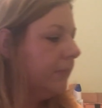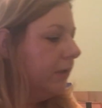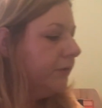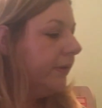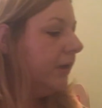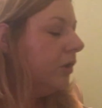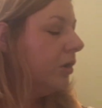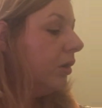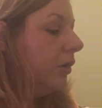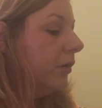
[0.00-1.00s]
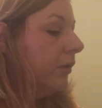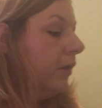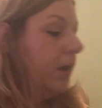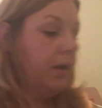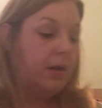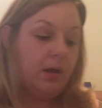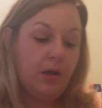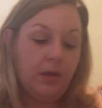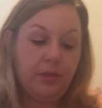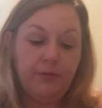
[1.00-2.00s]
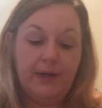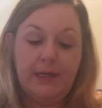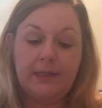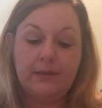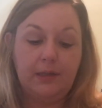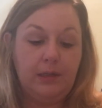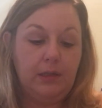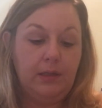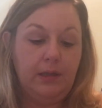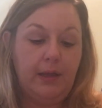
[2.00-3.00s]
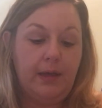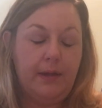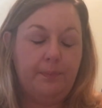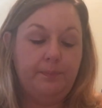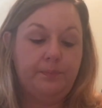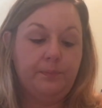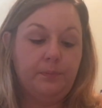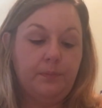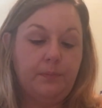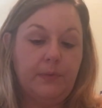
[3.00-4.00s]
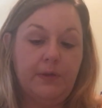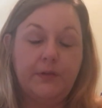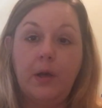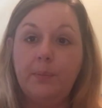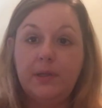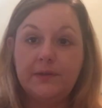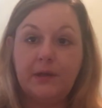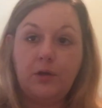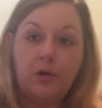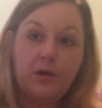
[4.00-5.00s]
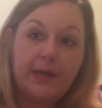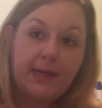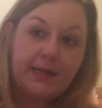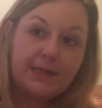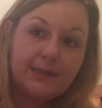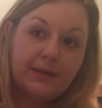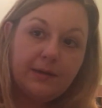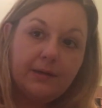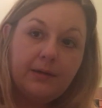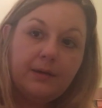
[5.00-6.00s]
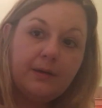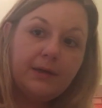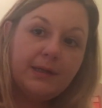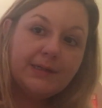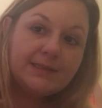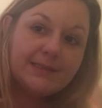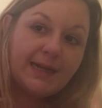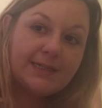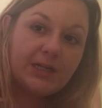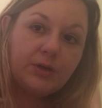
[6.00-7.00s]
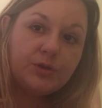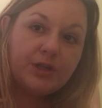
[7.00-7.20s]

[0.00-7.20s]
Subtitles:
So then I got three little samples. I got a Daddy-O